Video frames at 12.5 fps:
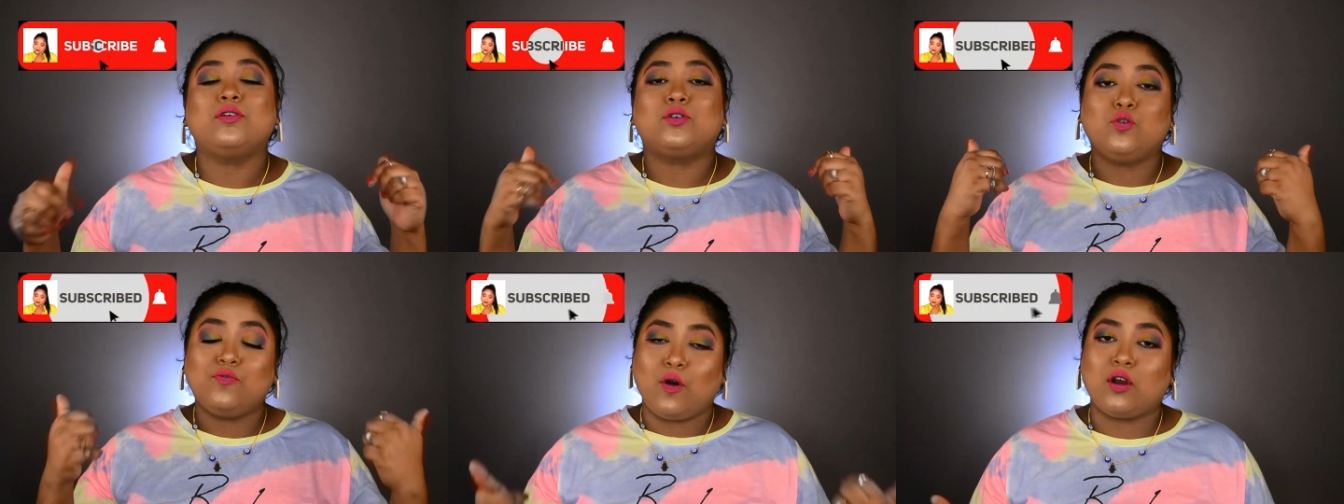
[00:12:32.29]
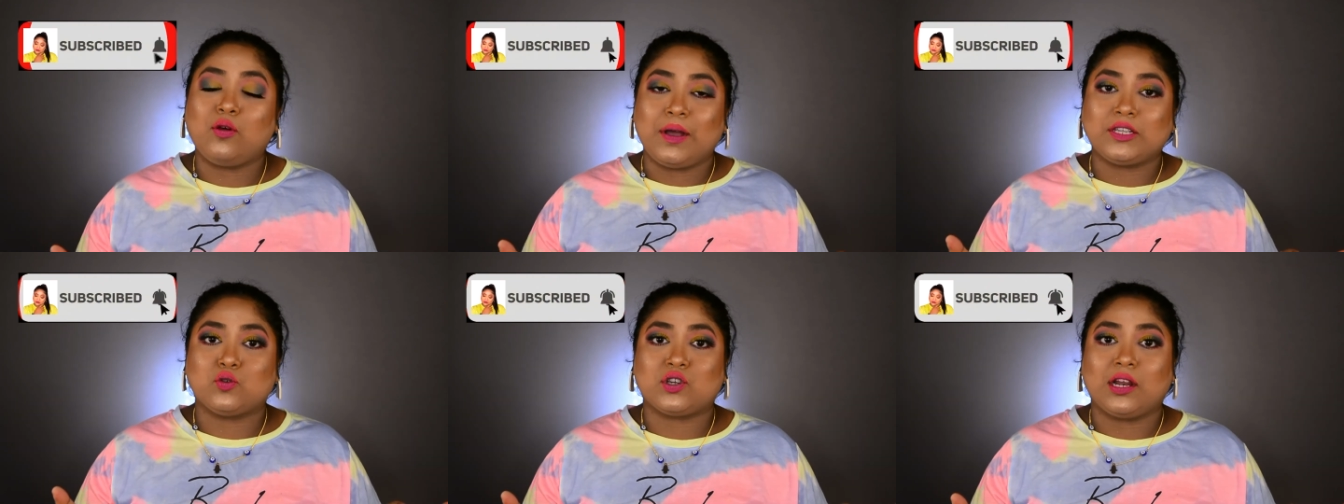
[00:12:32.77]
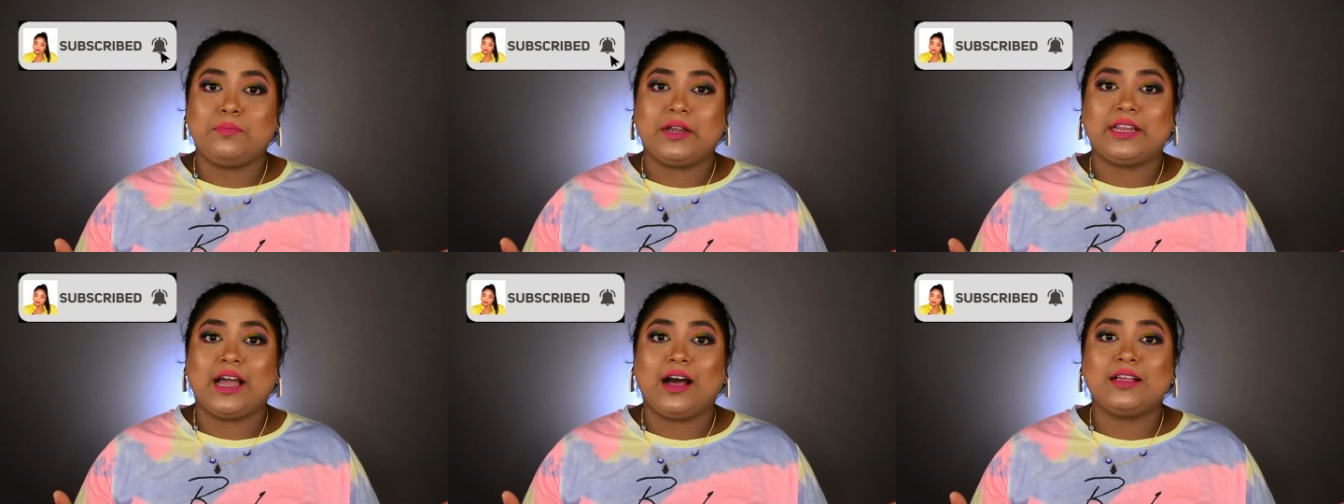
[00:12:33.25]
Do follow my social
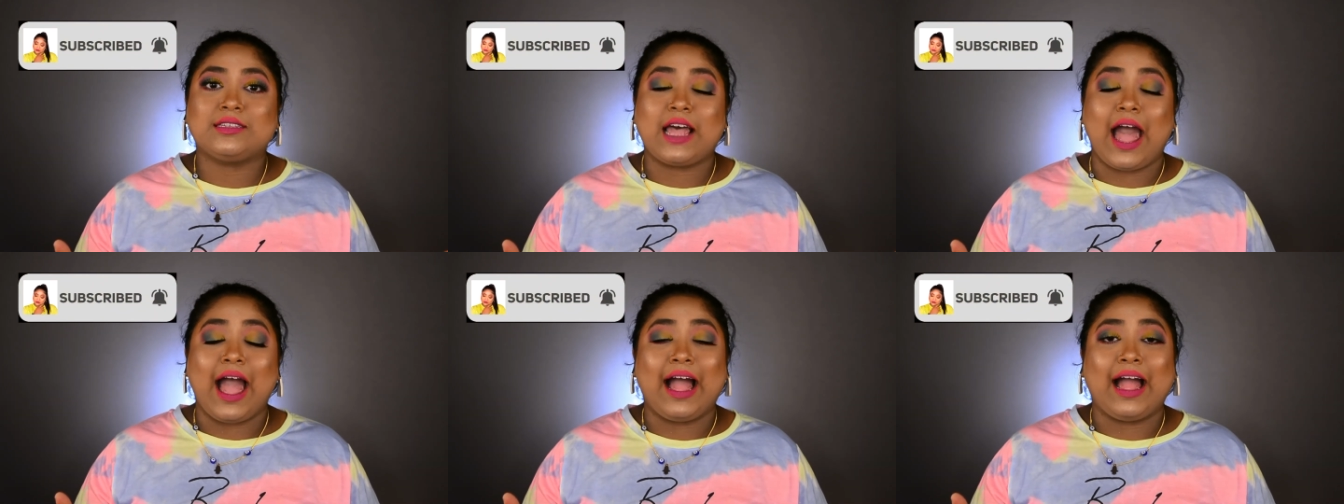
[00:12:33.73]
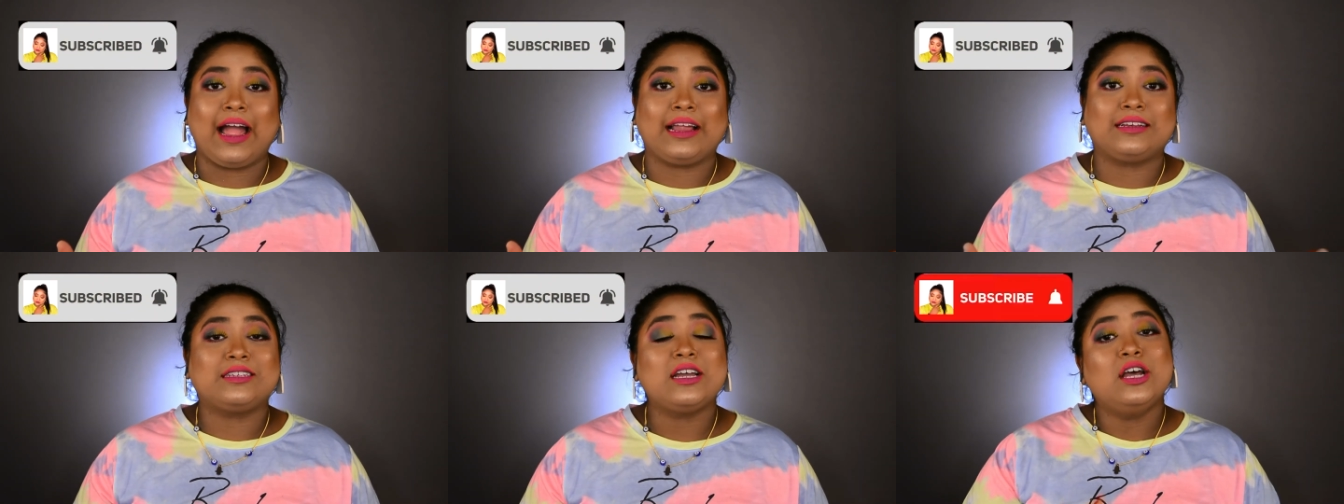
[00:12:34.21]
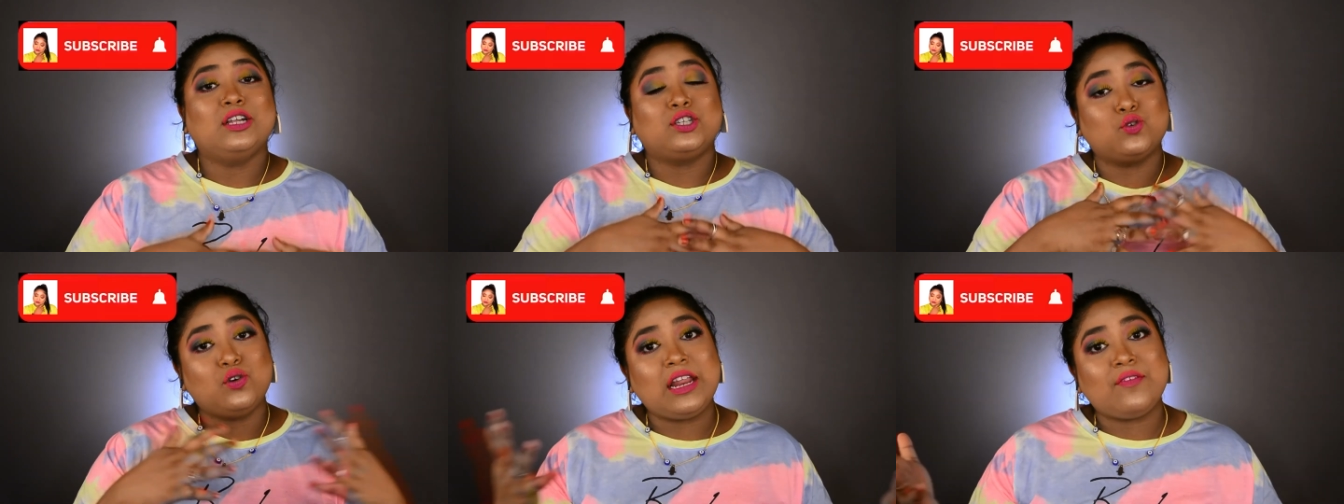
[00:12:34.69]
medias and
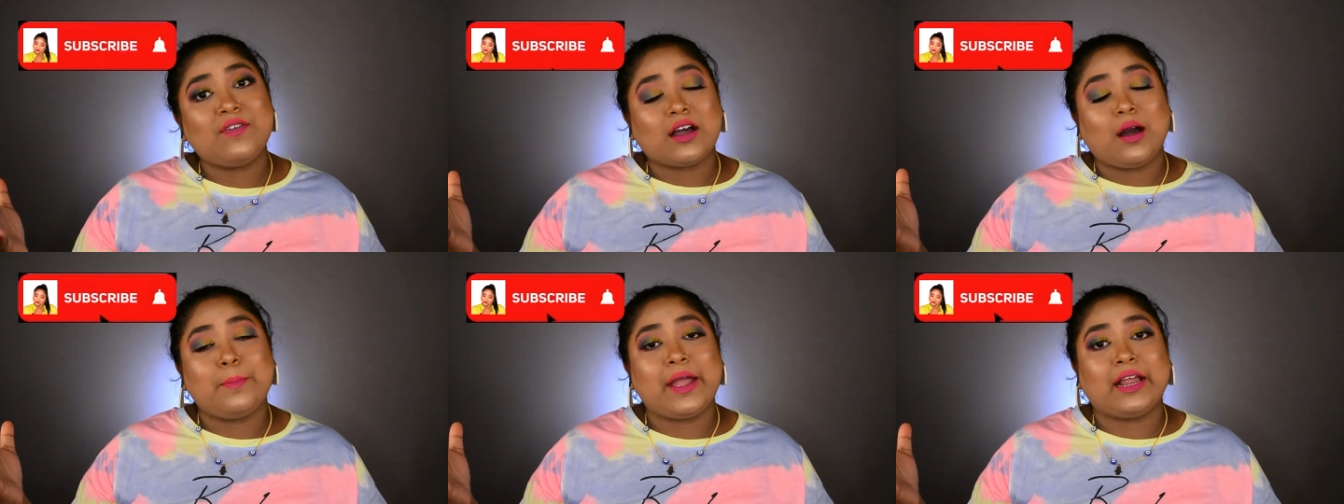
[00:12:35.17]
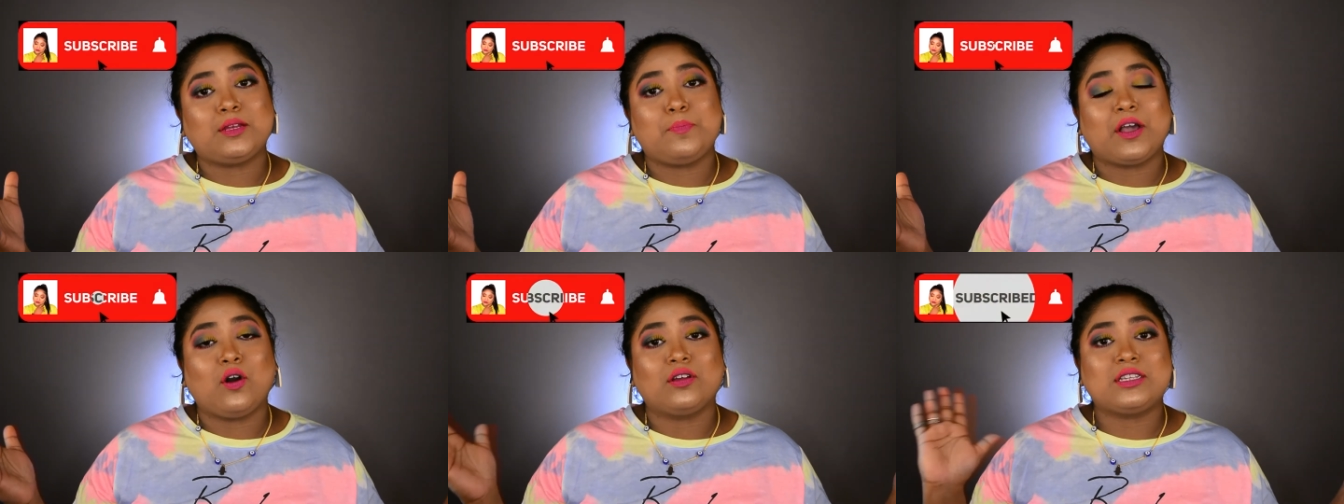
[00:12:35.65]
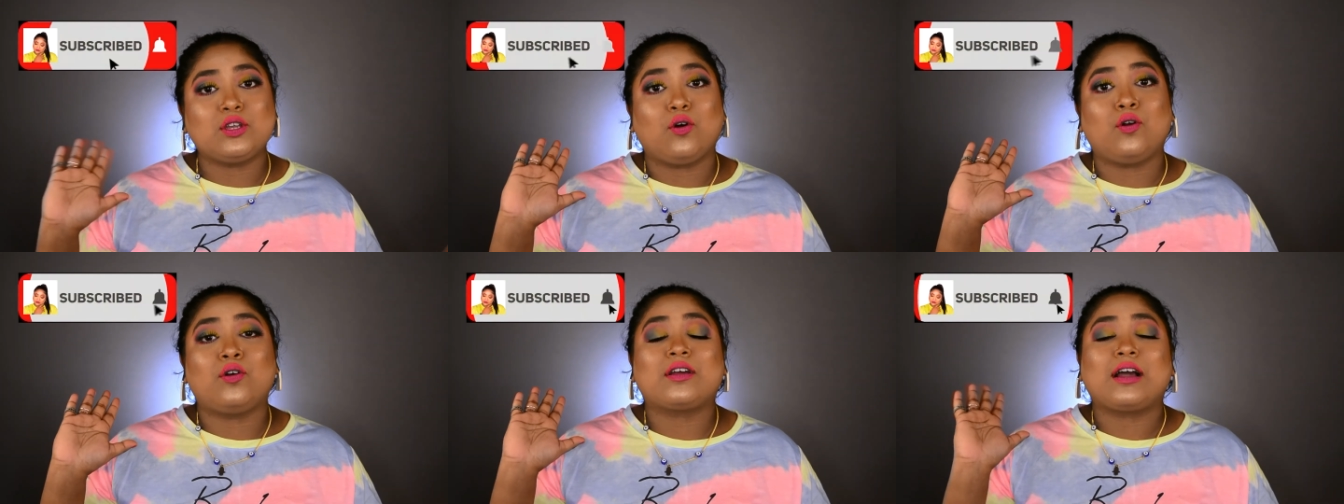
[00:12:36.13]
do leave a comment because
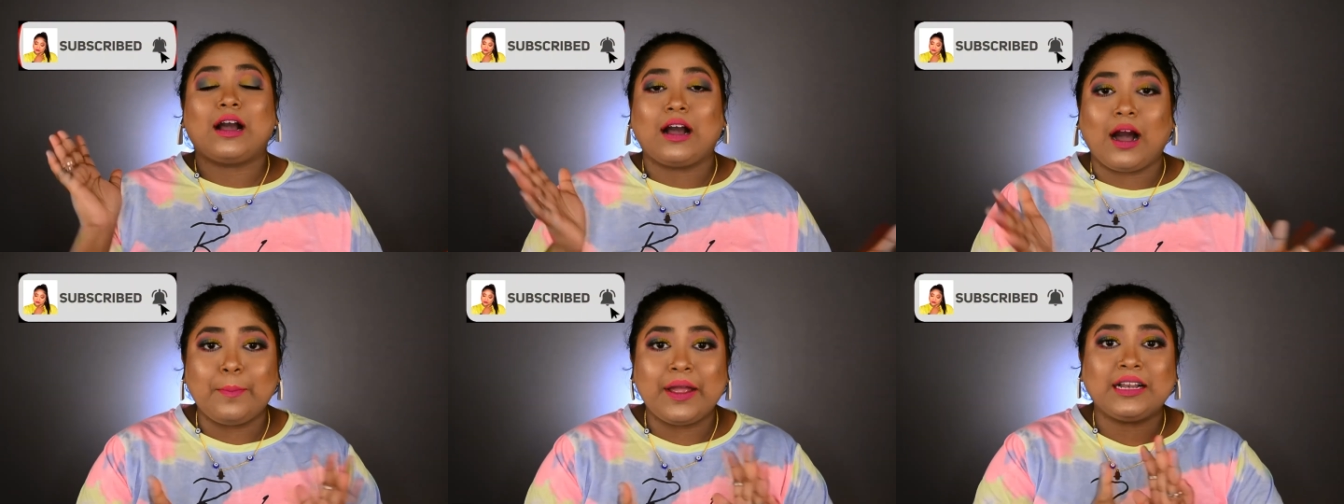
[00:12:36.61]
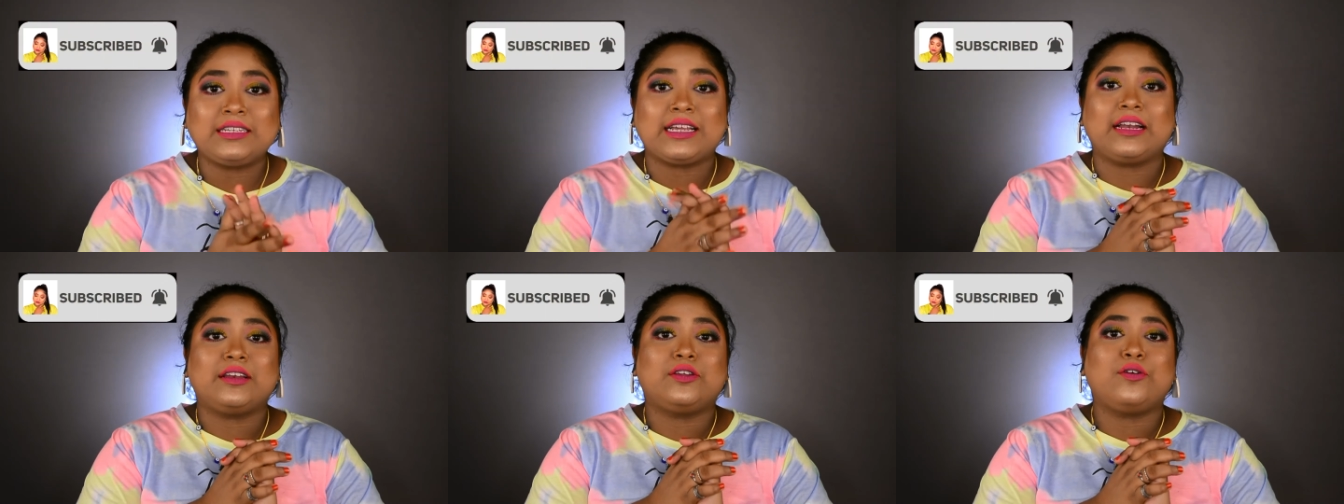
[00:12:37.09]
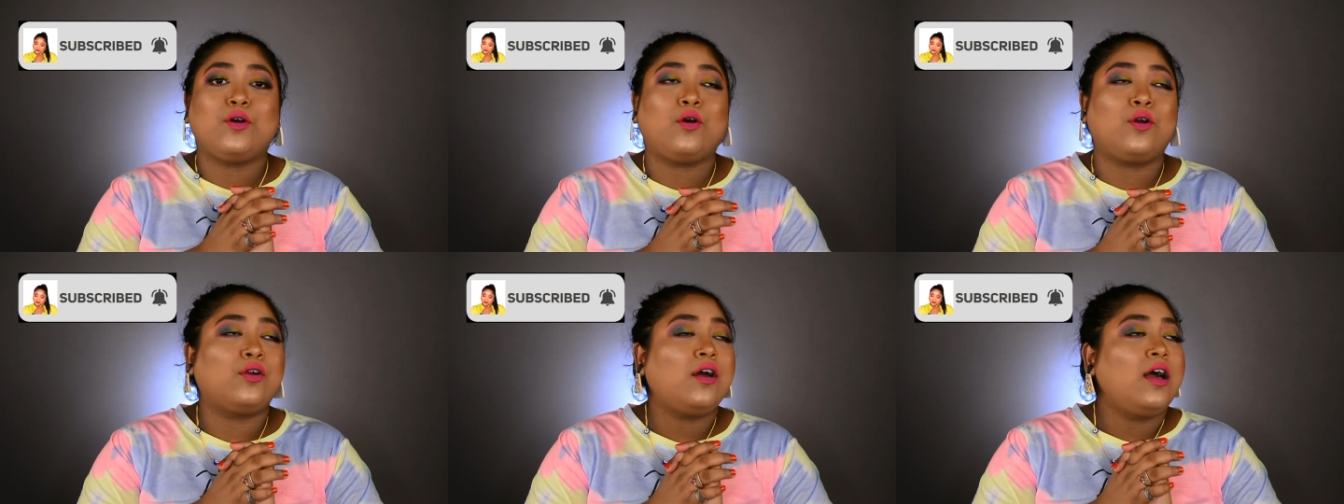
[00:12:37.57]
your comment and
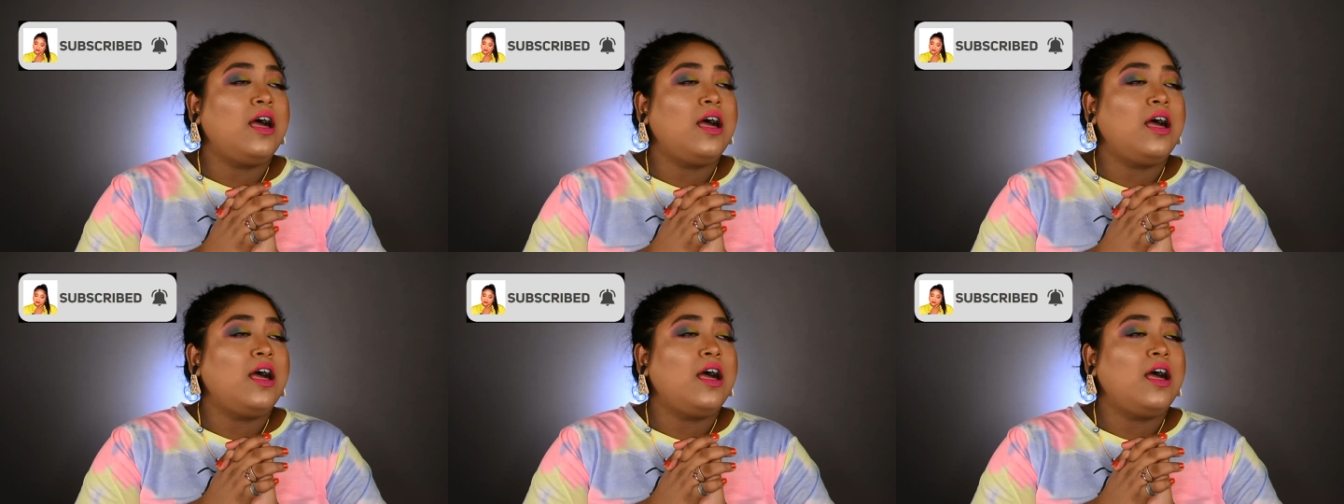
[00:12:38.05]
your